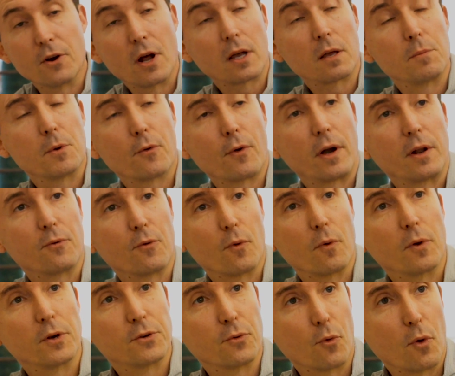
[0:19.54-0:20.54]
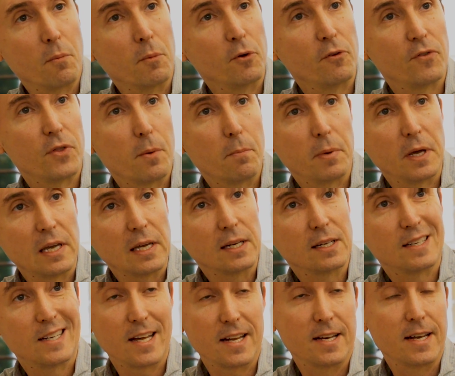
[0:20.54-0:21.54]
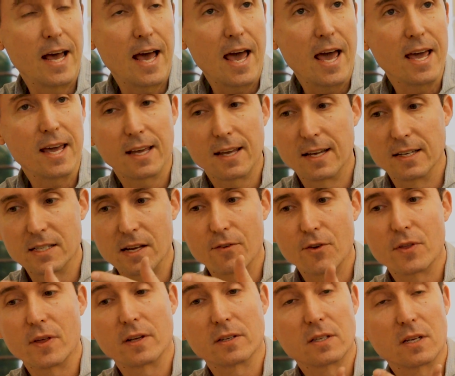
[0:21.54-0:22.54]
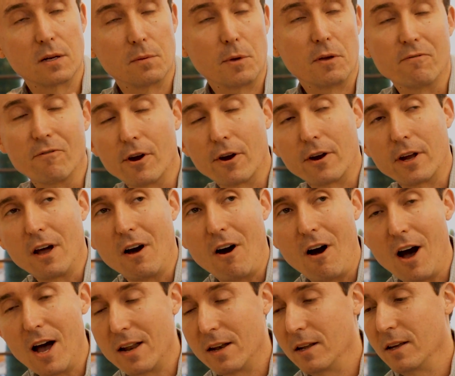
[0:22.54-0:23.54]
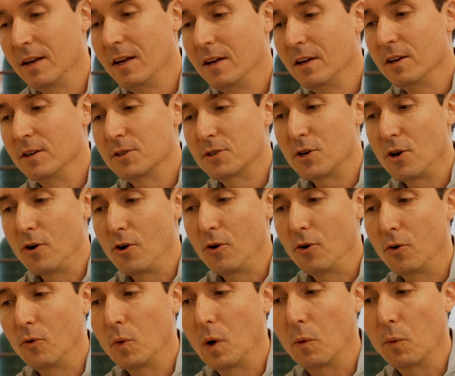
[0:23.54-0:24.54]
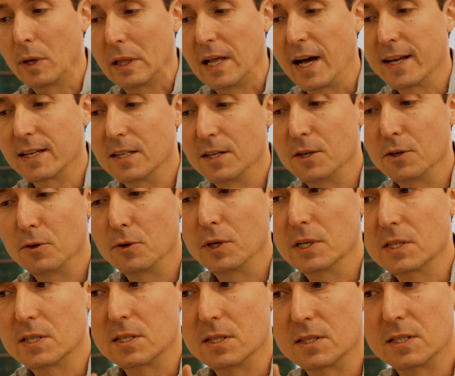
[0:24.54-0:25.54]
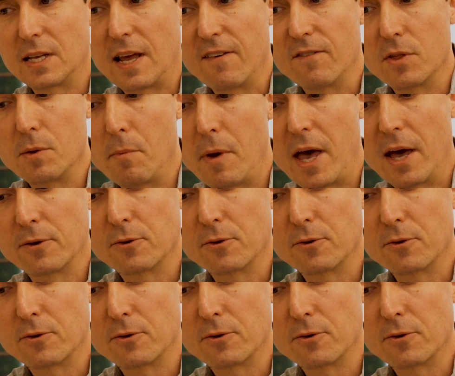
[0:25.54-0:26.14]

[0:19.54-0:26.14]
you're not going to be ready to remove the bead today because everything's going to be very hot. So what we like to do is save